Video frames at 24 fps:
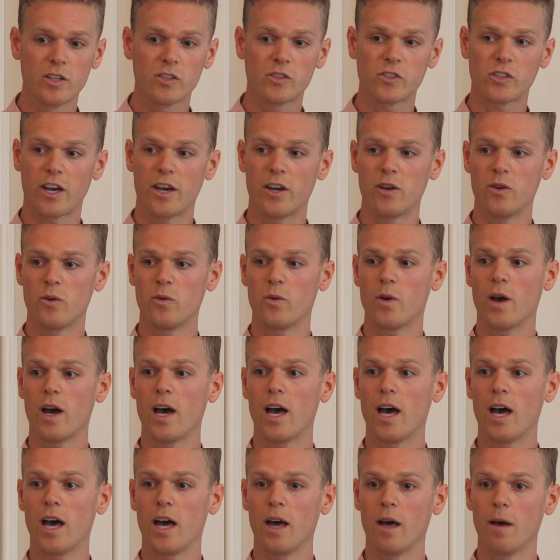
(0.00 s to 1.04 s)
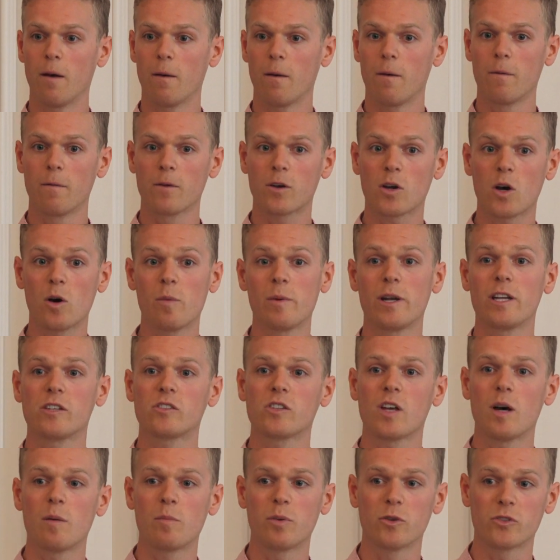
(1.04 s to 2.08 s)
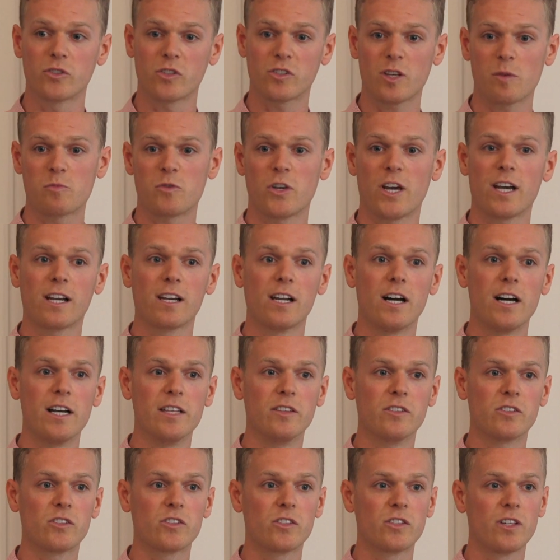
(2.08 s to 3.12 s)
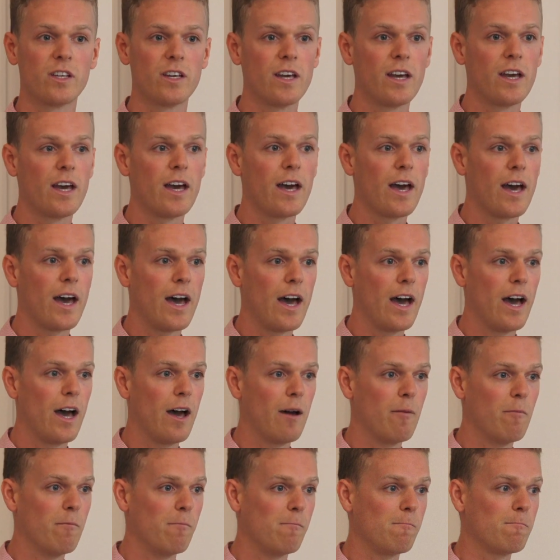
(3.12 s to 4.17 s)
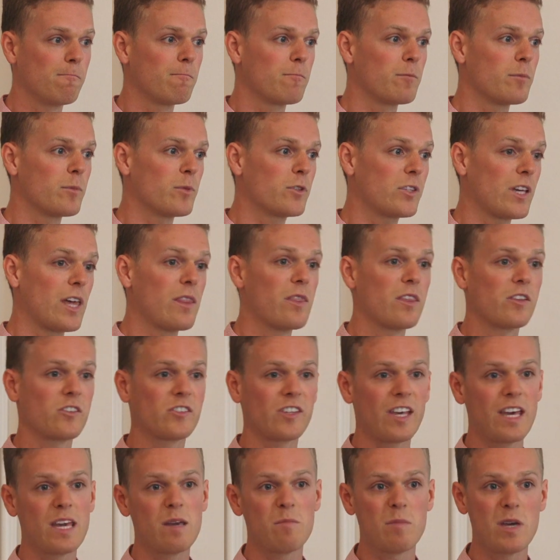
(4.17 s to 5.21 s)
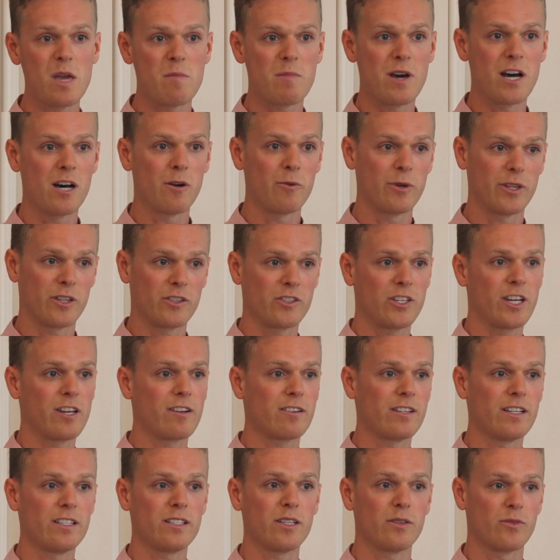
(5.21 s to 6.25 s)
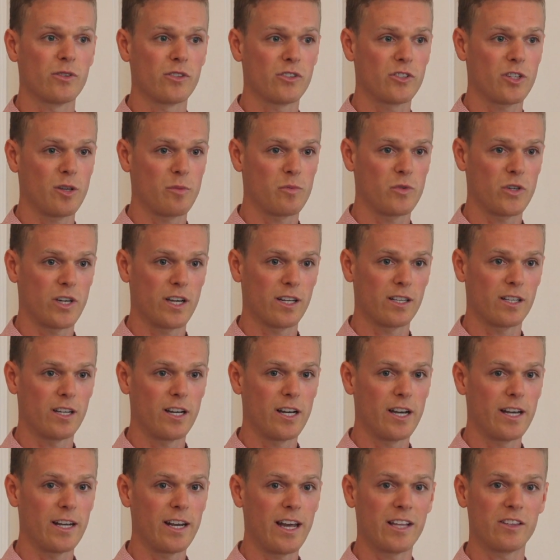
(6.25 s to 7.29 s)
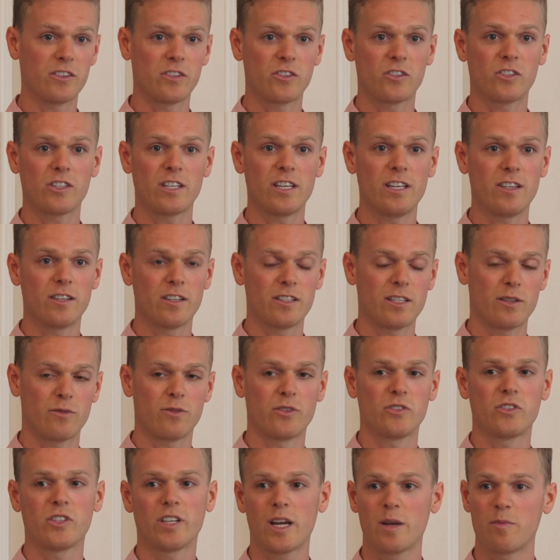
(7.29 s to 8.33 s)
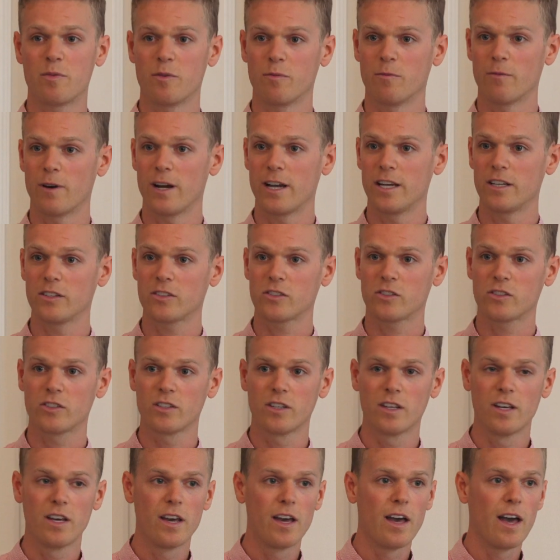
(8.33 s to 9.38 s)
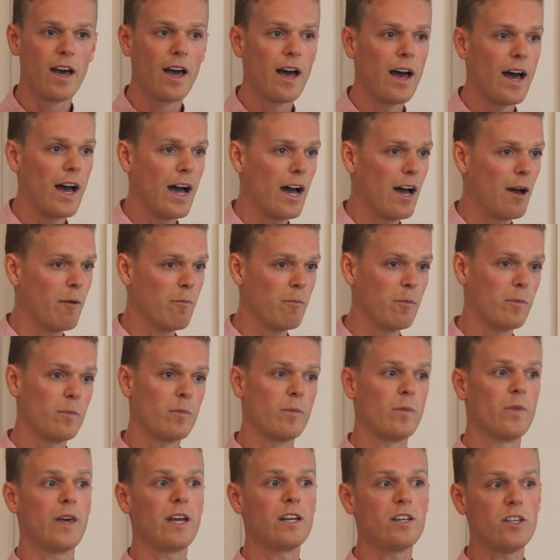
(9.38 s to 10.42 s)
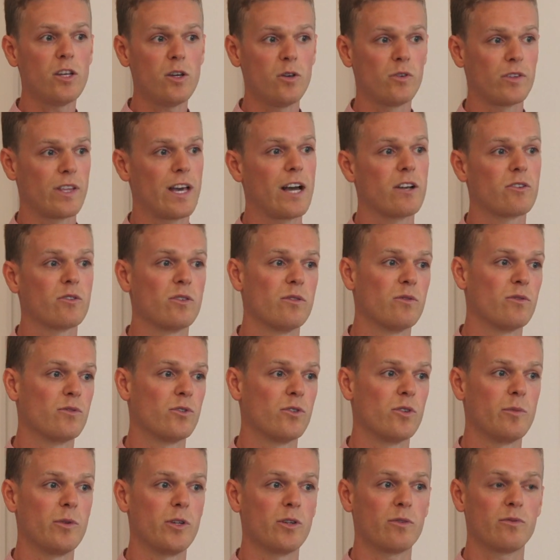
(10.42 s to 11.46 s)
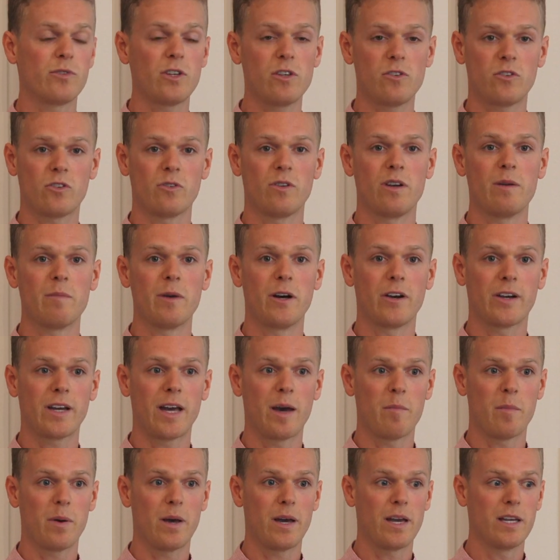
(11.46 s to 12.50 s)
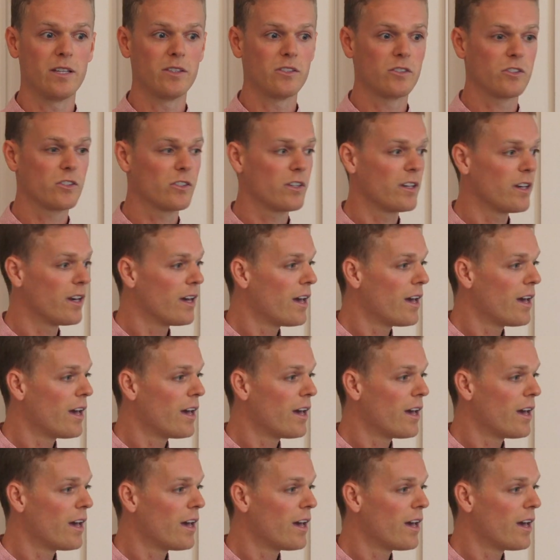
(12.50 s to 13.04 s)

So common examples are subject lines. Send the same email with a totally different subject line and see the difference in open rates. Then use that to inform your future email campaigns.